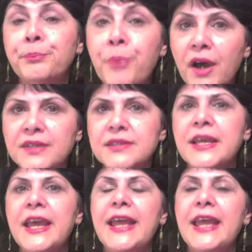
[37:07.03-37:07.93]
But
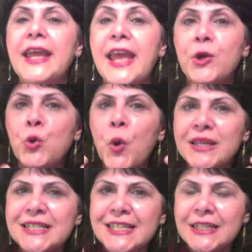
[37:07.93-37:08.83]
a,
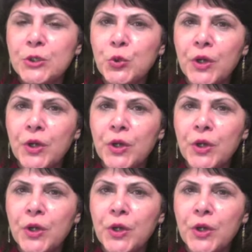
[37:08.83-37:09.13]
quality,